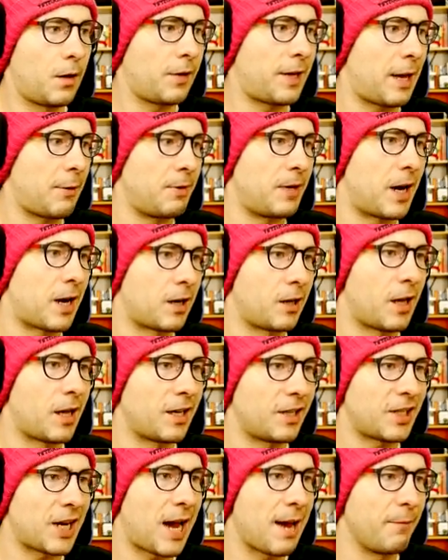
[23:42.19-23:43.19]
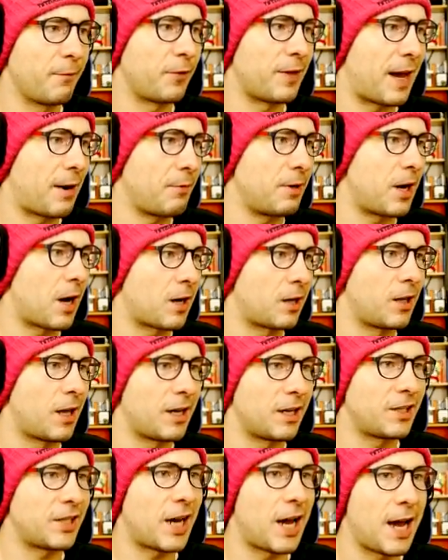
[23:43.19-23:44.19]
Okay, we got a lot of time for that. We got a
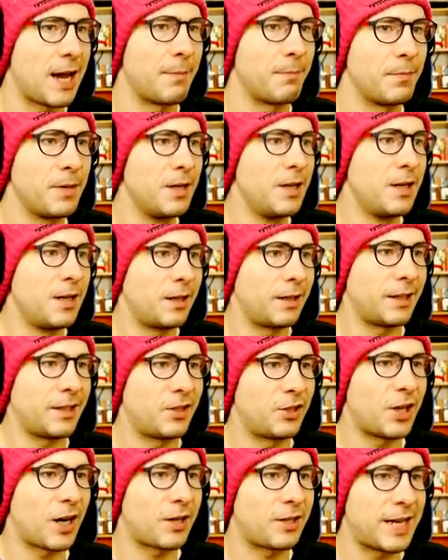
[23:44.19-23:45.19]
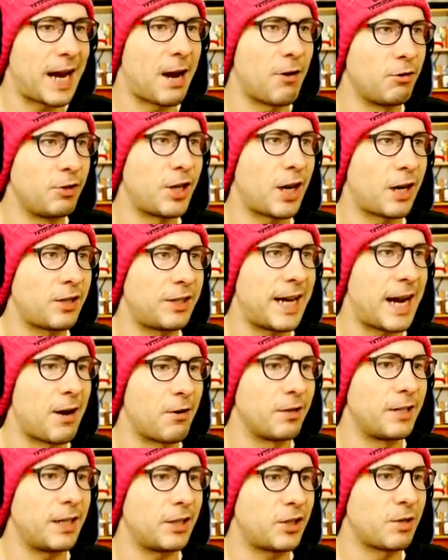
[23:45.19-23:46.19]
lot of time. Let's duck down, duck
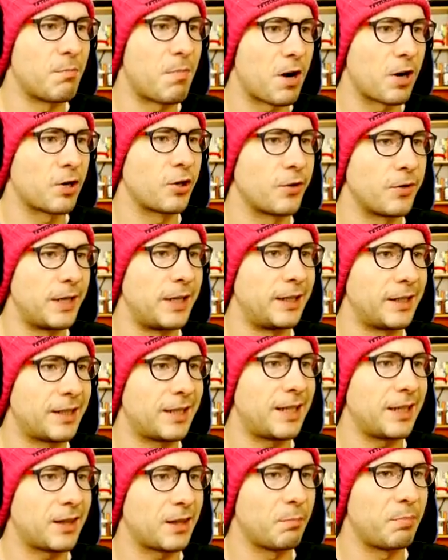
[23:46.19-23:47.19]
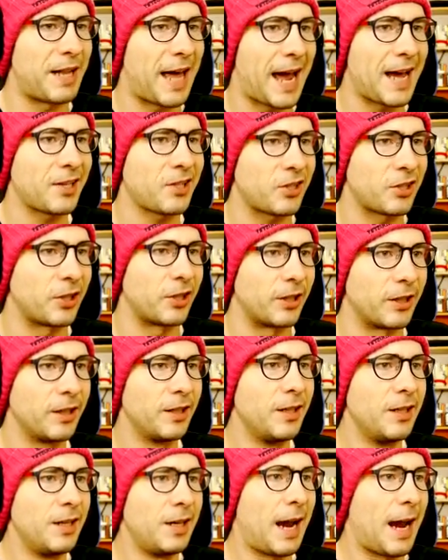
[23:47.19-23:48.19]
down, get to Marguerite. Let's get the blaster,
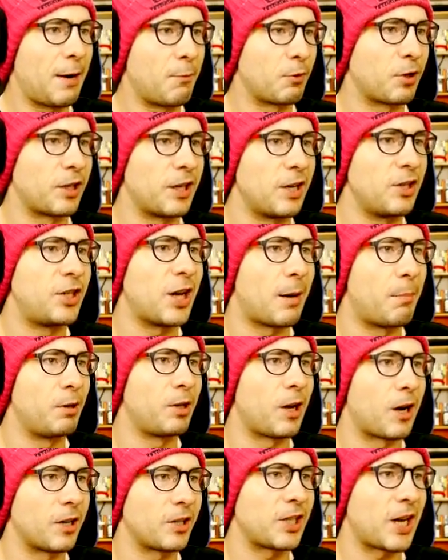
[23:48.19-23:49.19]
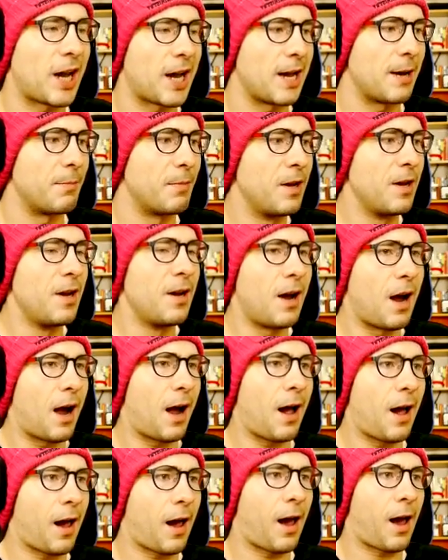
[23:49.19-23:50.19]
and we're gonna double our time. Get
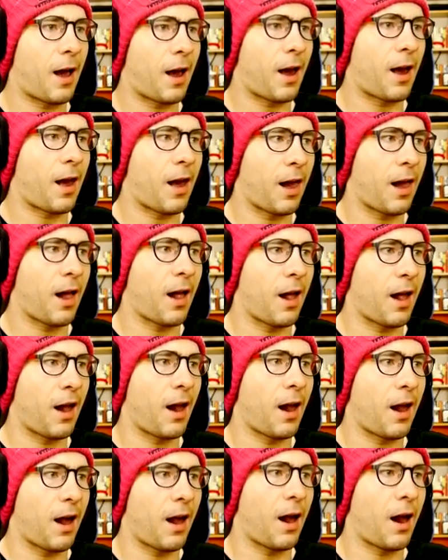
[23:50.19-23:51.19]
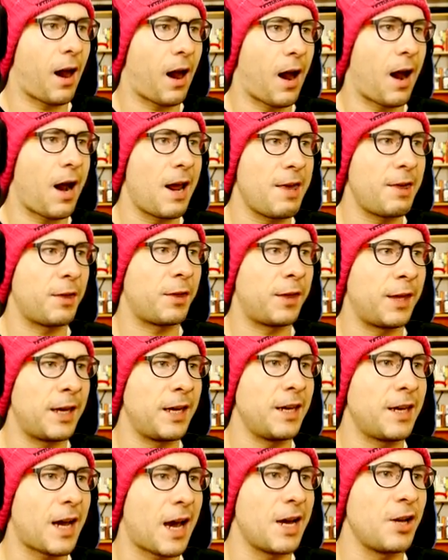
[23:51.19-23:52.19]
that food in my belly. I
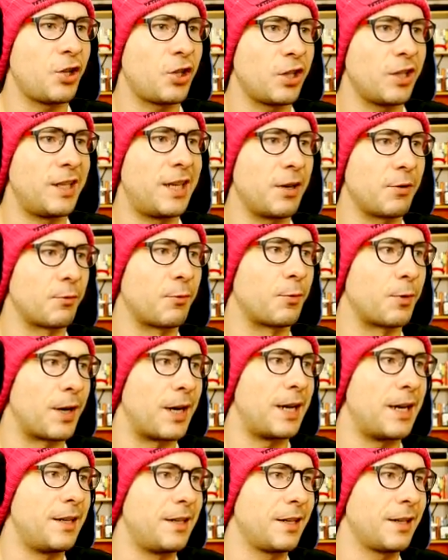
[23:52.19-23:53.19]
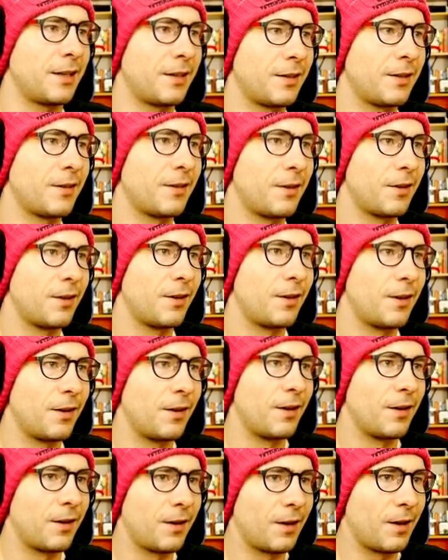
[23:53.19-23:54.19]
think I should get rid
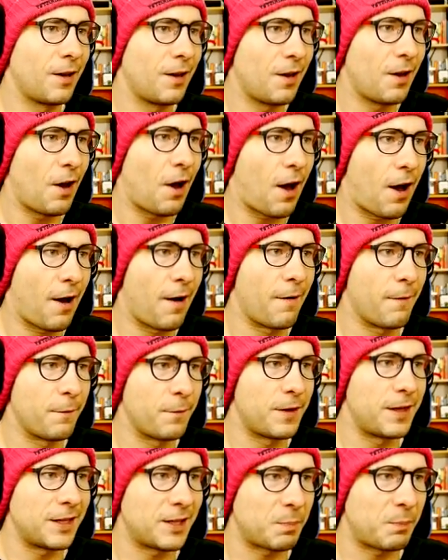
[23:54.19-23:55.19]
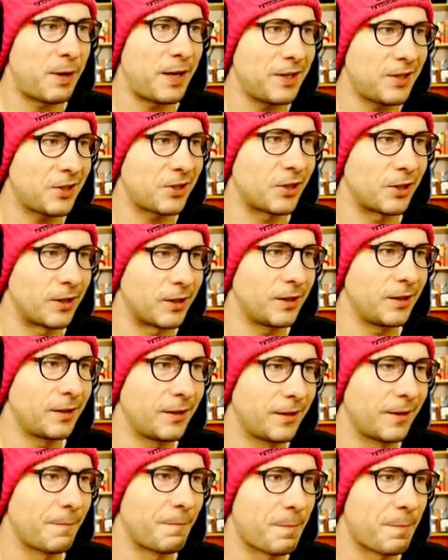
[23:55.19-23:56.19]
of this pistol